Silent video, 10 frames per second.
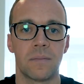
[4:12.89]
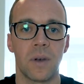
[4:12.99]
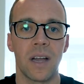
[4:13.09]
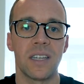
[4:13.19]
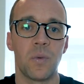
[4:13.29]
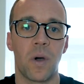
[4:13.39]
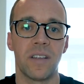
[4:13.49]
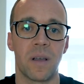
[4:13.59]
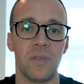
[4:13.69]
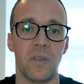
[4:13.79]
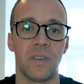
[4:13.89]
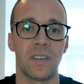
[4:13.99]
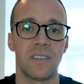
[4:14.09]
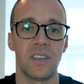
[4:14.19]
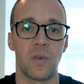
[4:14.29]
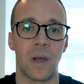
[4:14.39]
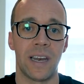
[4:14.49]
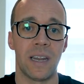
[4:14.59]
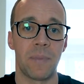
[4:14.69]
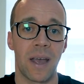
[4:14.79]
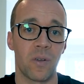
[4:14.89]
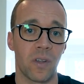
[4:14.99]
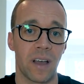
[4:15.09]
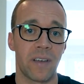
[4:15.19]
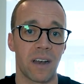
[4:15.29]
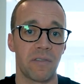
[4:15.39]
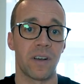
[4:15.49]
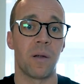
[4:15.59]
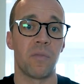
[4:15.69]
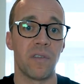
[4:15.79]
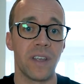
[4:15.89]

lighting wise, I'm using a single LED panel that I've had for a number of